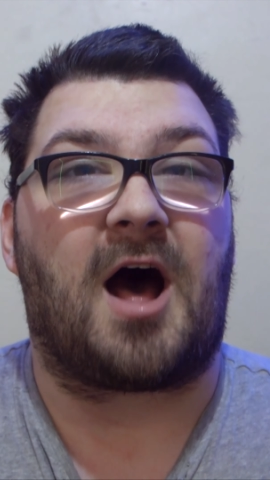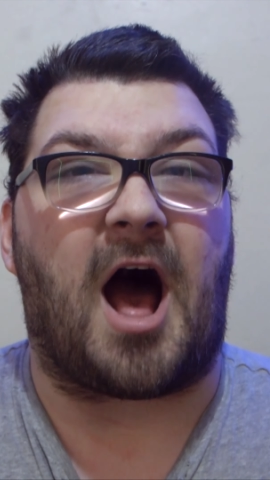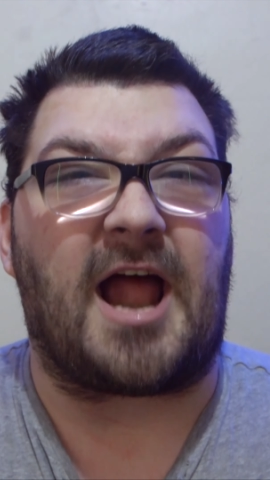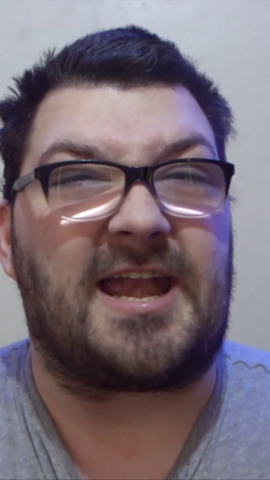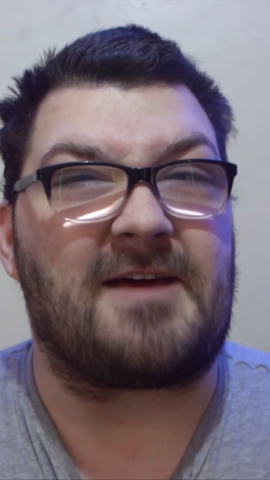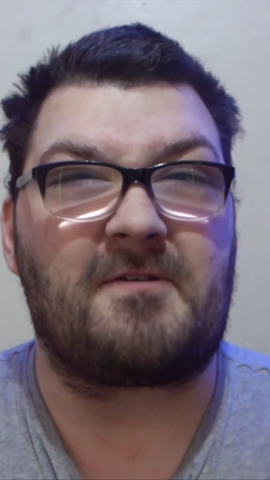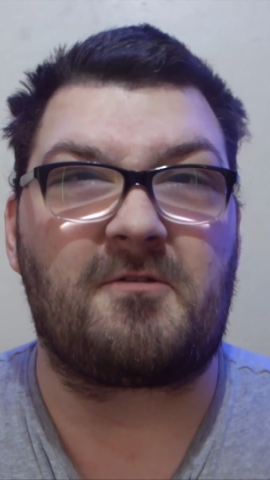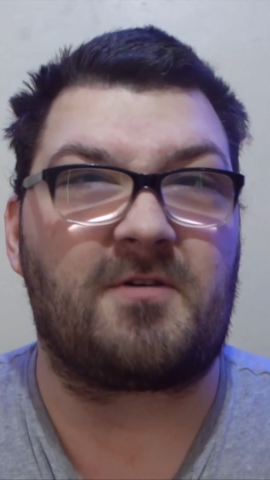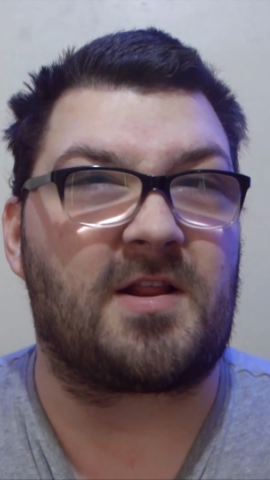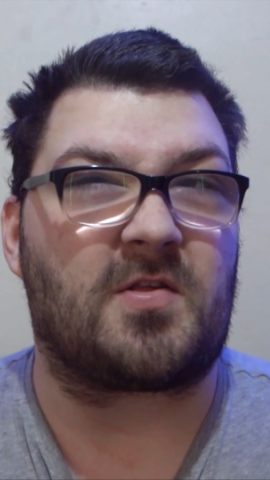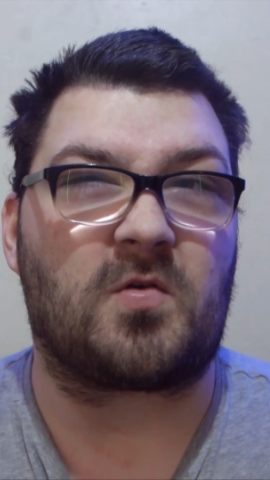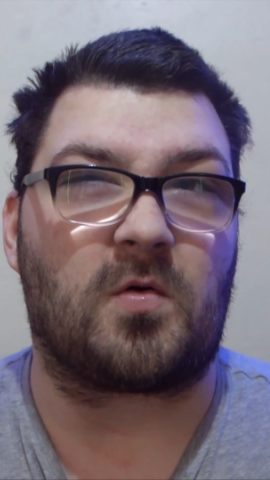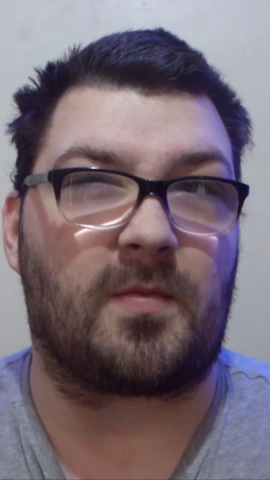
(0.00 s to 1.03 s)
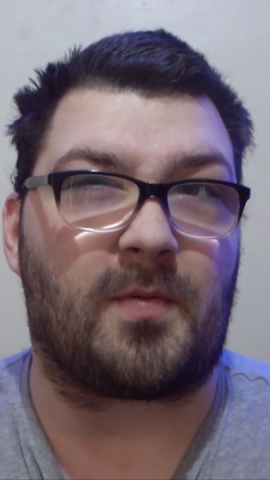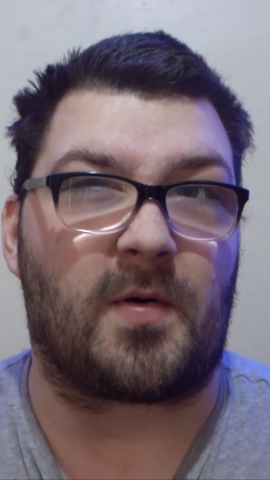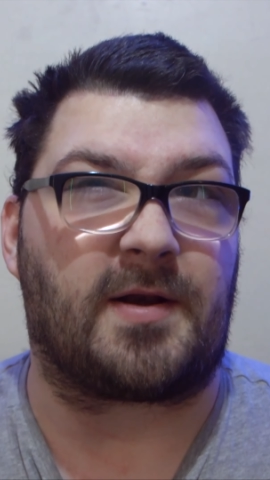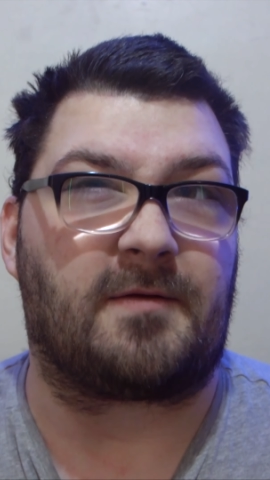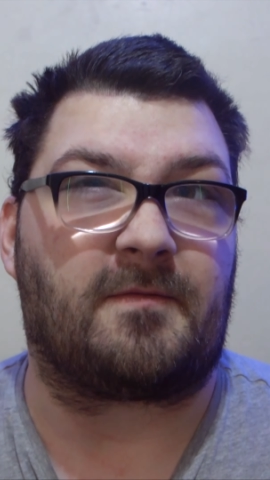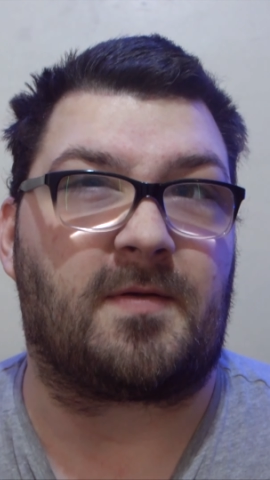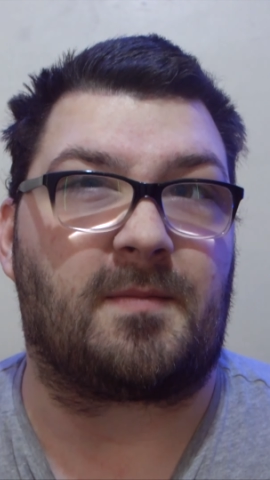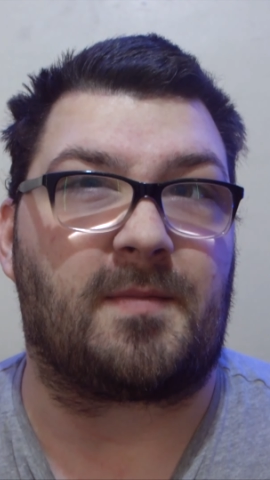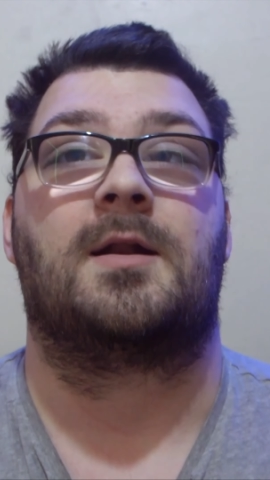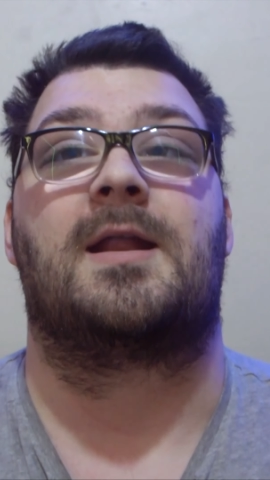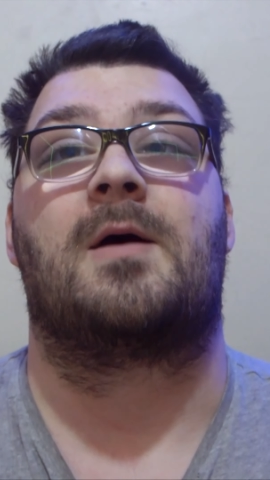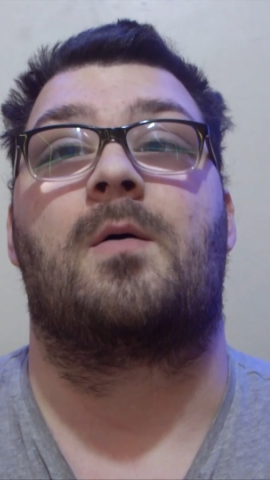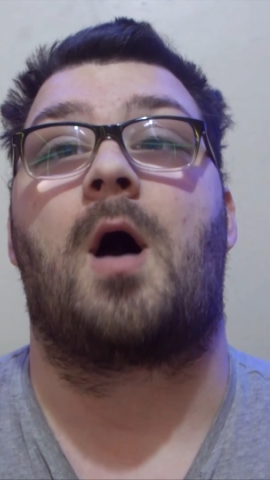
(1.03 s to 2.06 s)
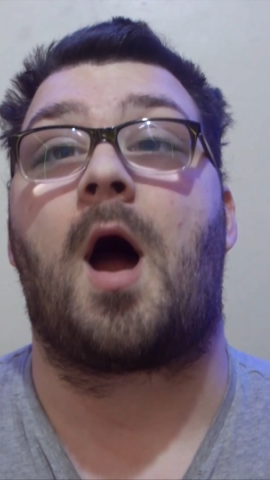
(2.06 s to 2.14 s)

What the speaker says: I never really saw the point of them. Now,